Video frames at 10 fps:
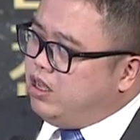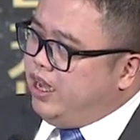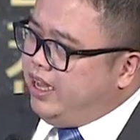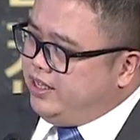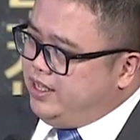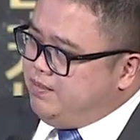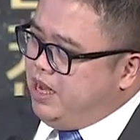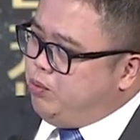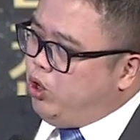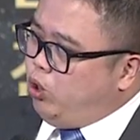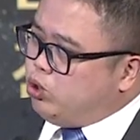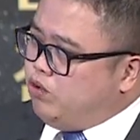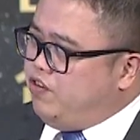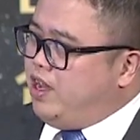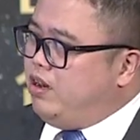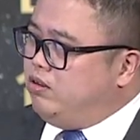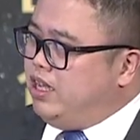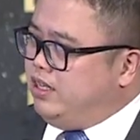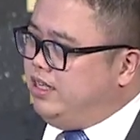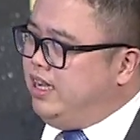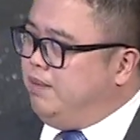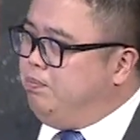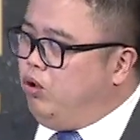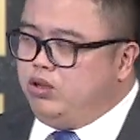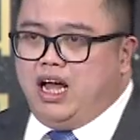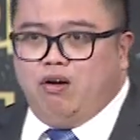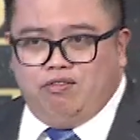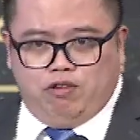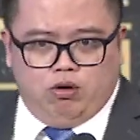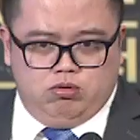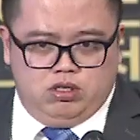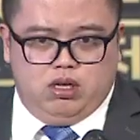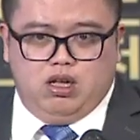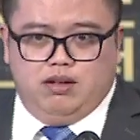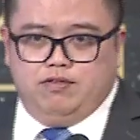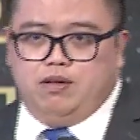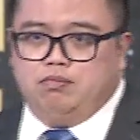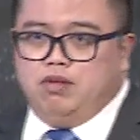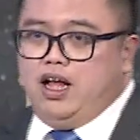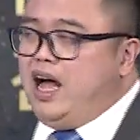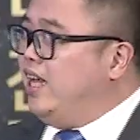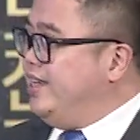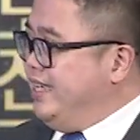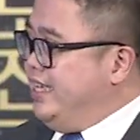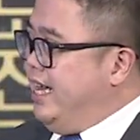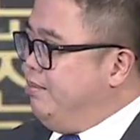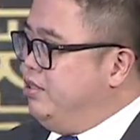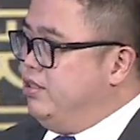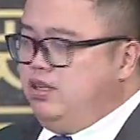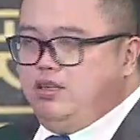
at the same time, we also found out that there are bond outflows from other EMs,